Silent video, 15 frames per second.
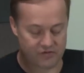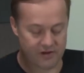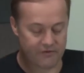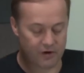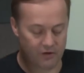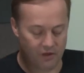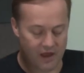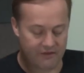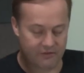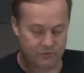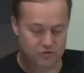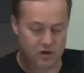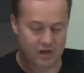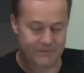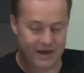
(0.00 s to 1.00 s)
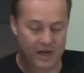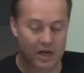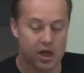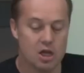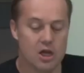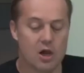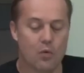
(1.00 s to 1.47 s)
I've heard a lot of them talk about it.
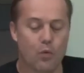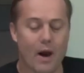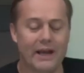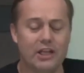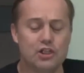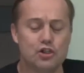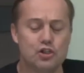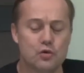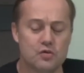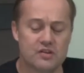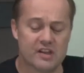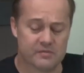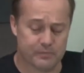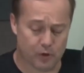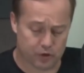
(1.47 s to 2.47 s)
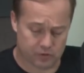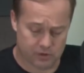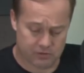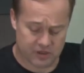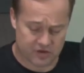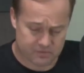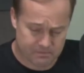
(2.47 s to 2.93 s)
Why did you choose this
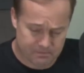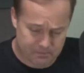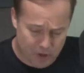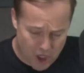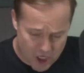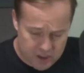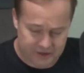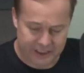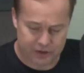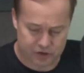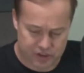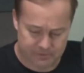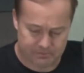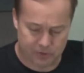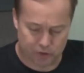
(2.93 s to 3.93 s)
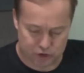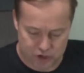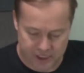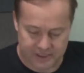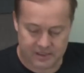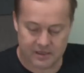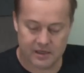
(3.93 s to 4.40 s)
this book, Leadership
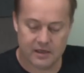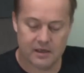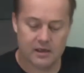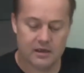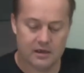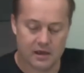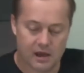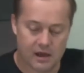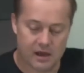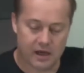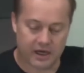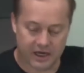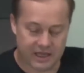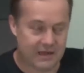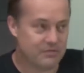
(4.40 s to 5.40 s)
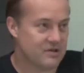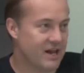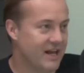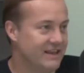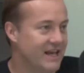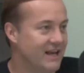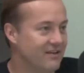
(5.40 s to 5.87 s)
Bullshit? I'm going to keep
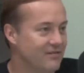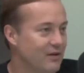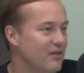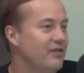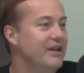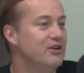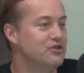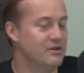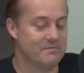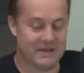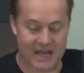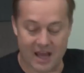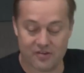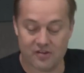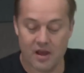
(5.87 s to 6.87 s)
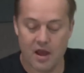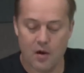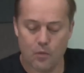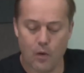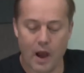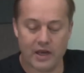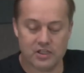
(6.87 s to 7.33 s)
saying that. It says leadership BS.
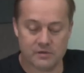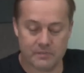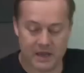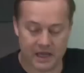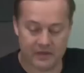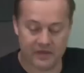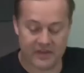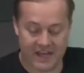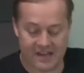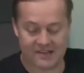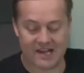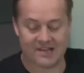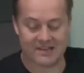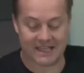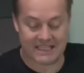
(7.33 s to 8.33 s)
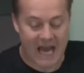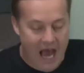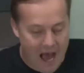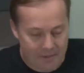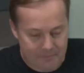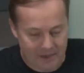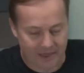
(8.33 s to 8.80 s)
Why did you pick this as the
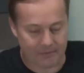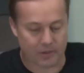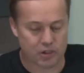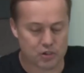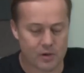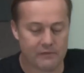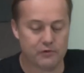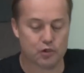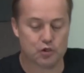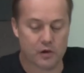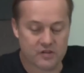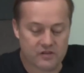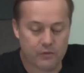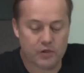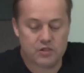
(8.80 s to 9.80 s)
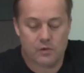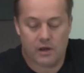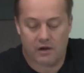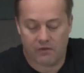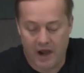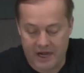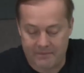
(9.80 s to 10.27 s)
topic? Because you have your choice of what you want
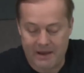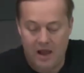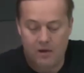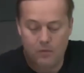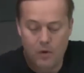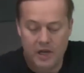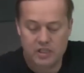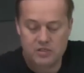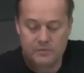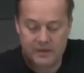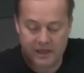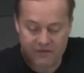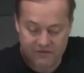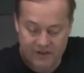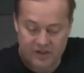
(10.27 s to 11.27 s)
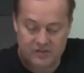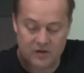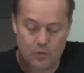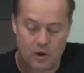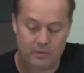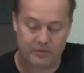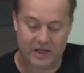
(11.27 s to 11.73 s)
to write sure. about. Why did you pick fixing
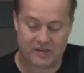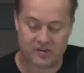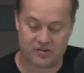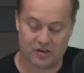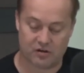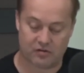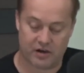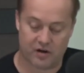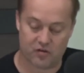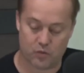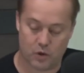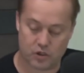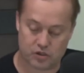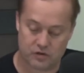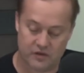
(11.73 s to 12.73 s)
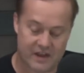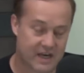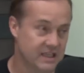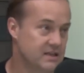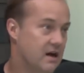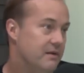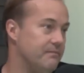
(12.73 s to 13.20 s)
workplaces and careers one truth at
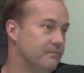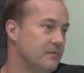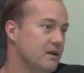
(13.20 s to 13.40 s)
a time?